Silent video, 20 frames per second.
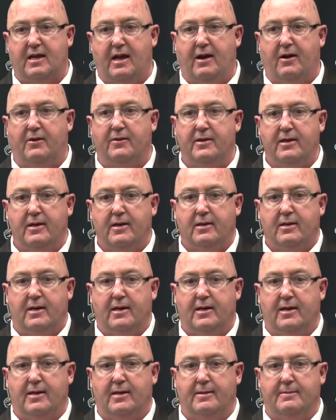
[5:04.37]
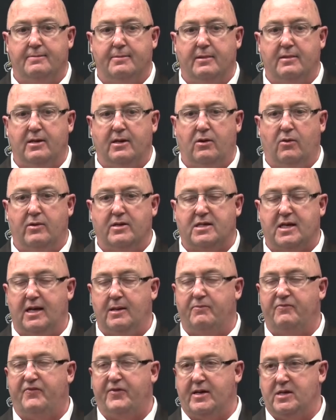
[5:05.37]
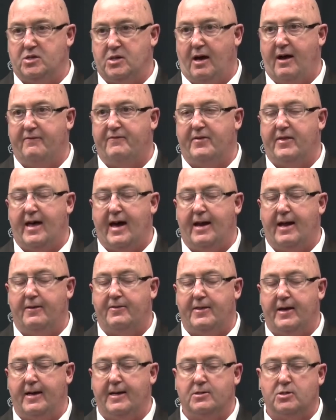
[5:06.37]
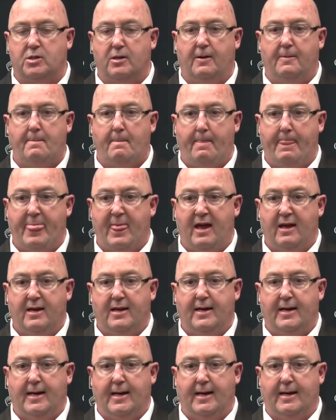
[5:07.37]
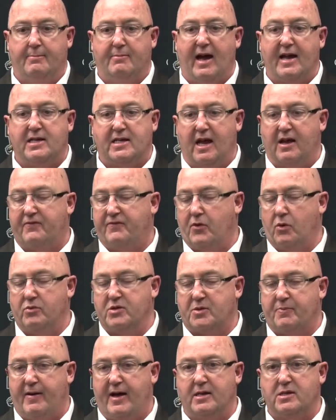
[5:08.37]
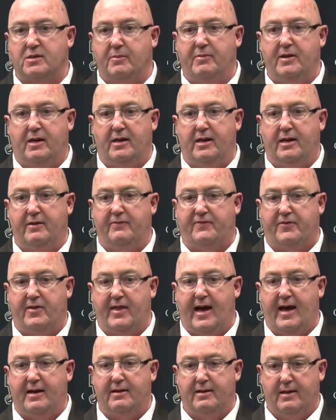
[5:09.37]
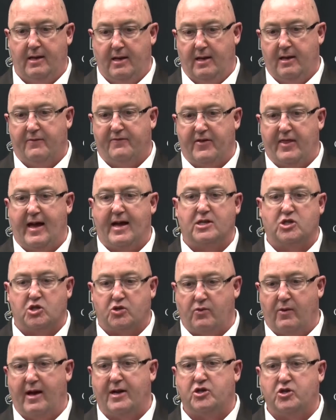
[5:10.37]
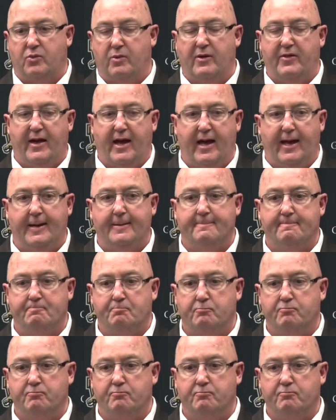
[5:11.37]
there, you know, a team feeds off of that, I think. So I take full responsibility for that stretch where they